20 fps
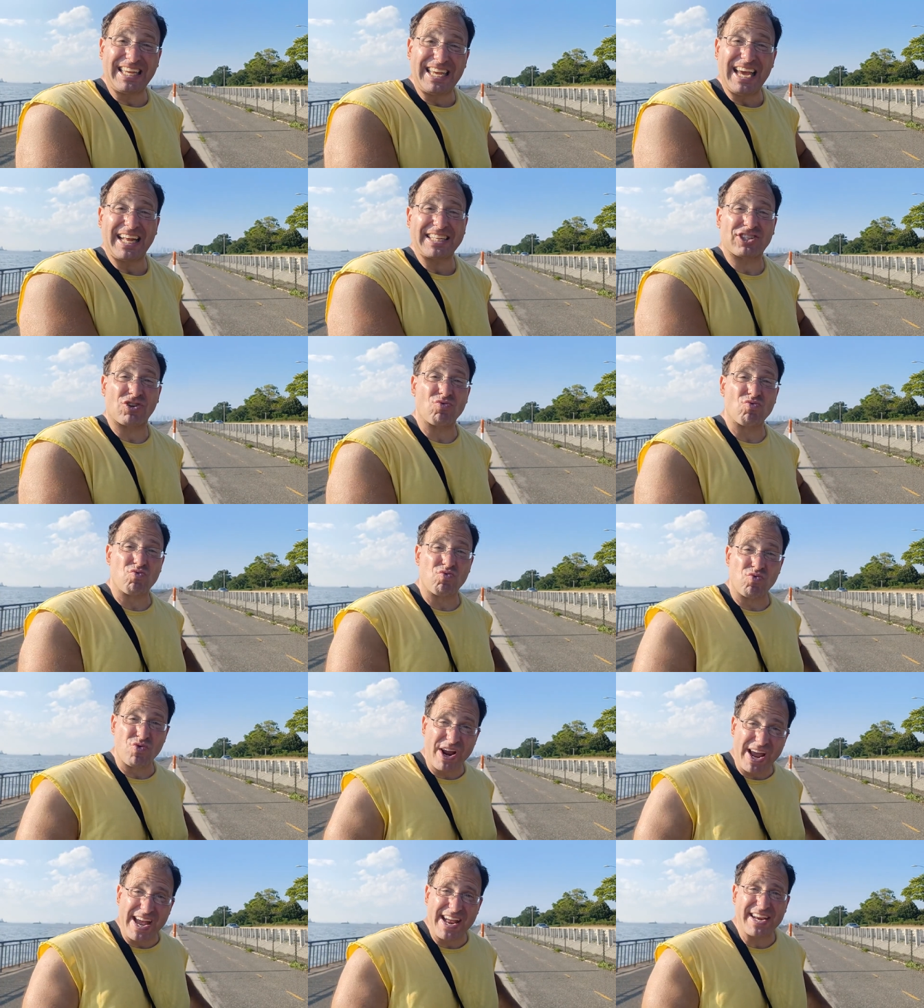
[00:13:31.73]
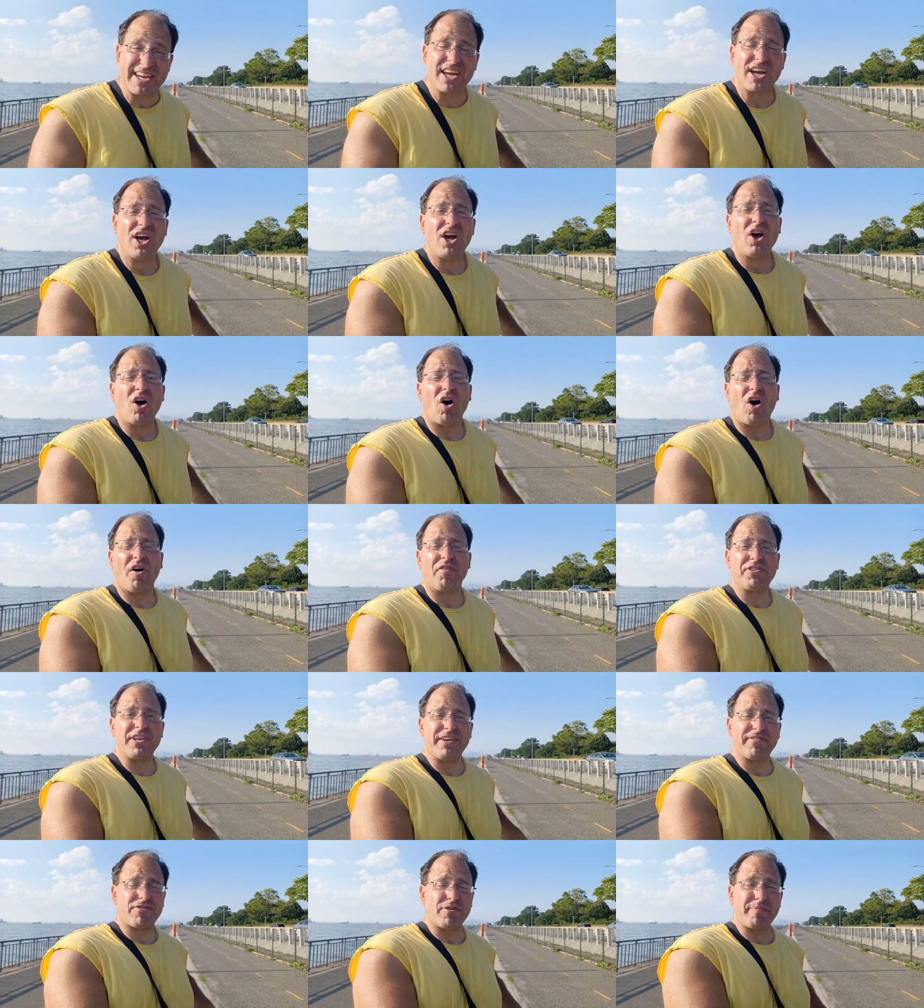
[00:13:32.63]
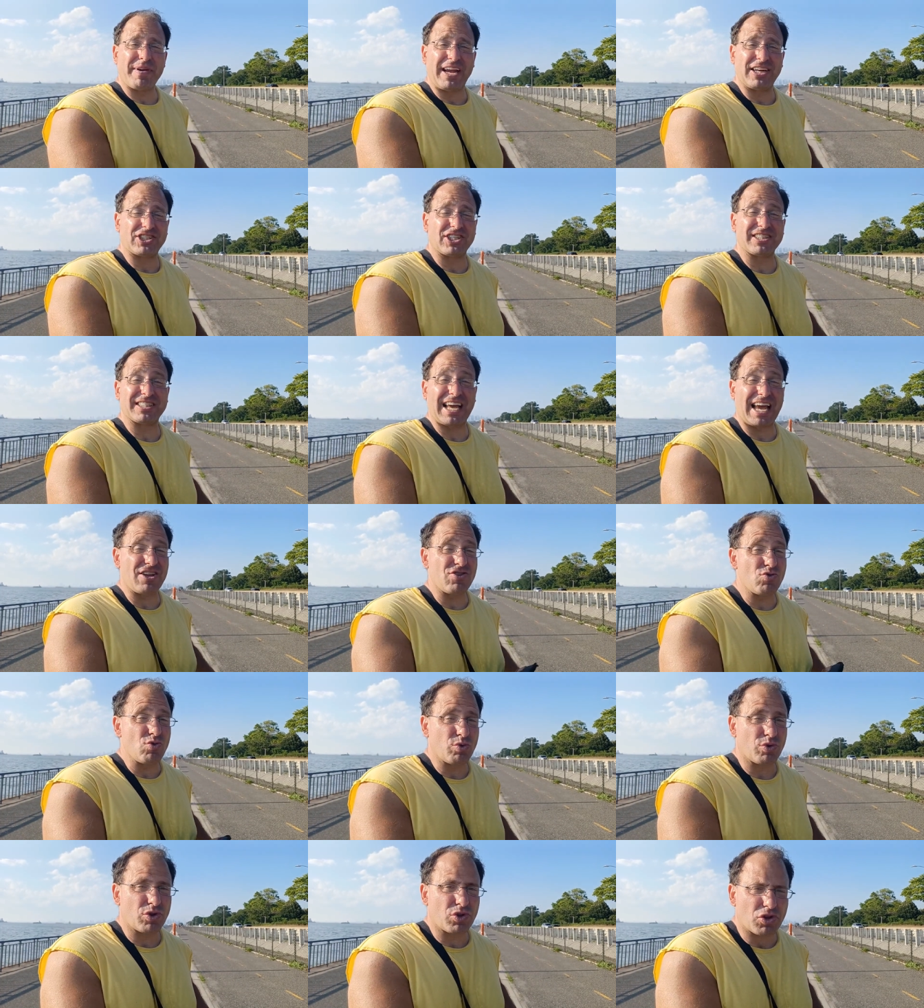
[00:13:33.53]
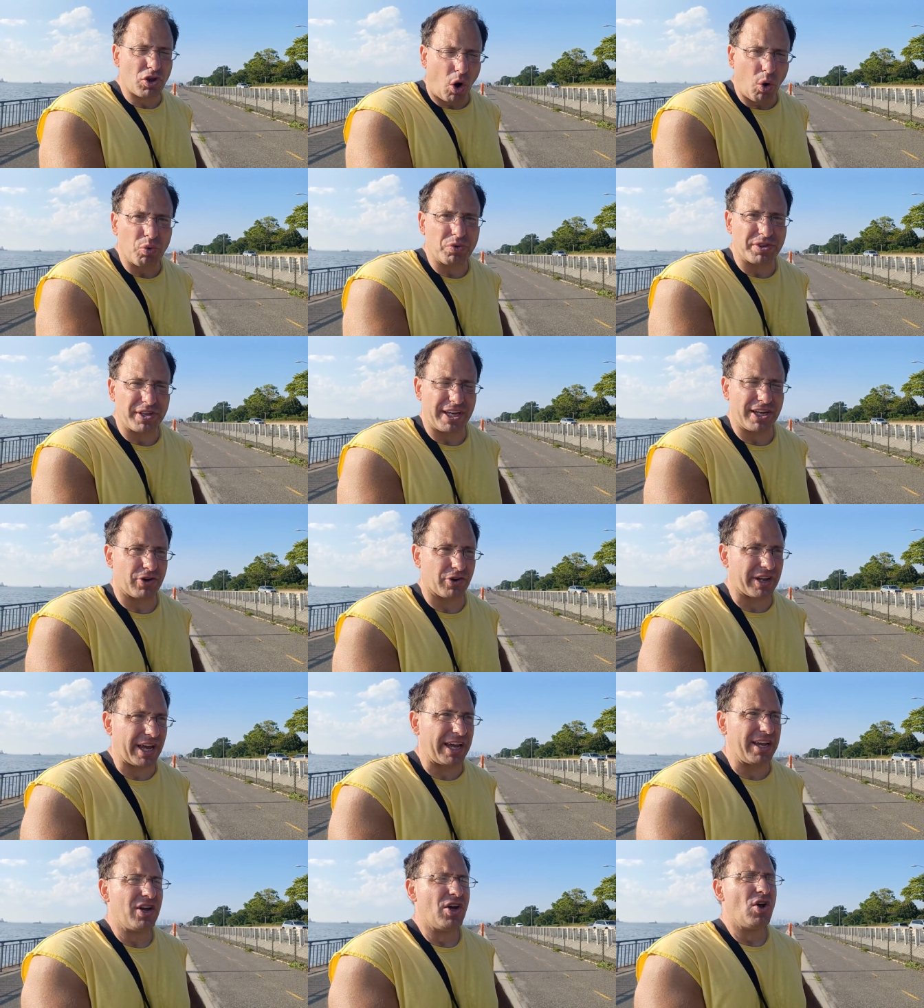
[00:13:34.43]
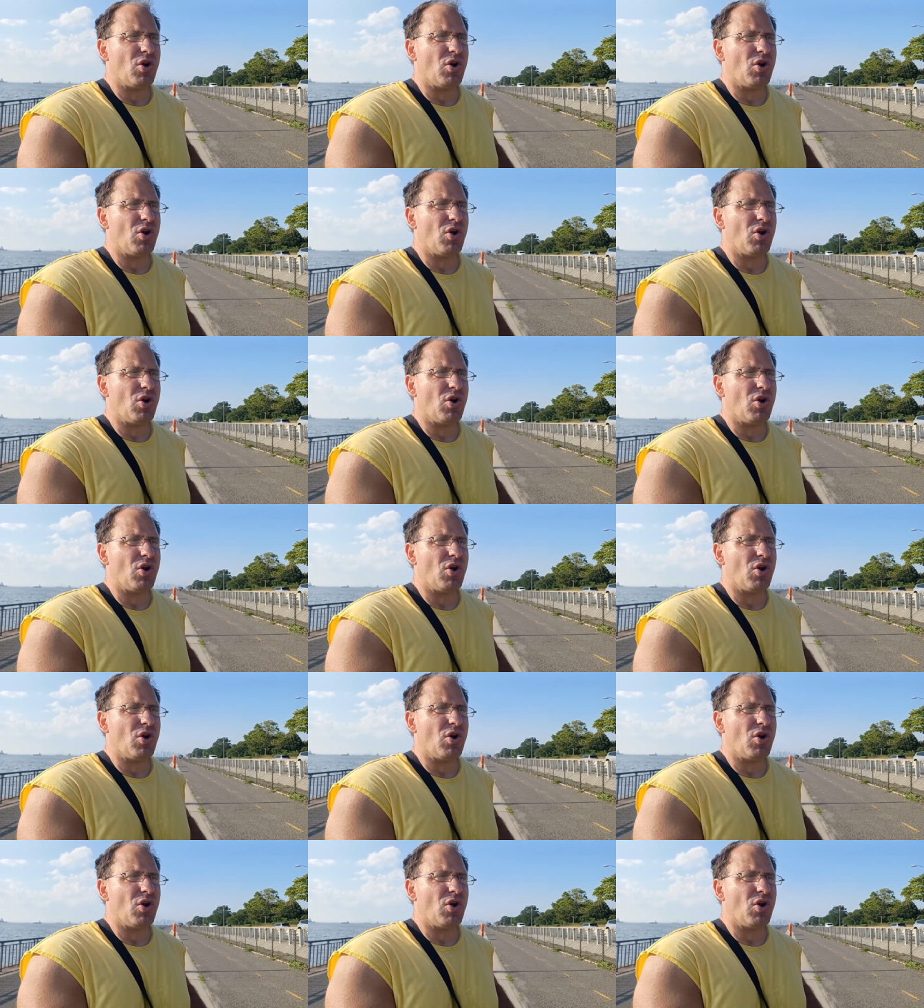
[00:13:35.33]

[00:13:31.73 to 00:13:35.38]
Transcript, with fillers: gets rid of the information that you don't need, okay?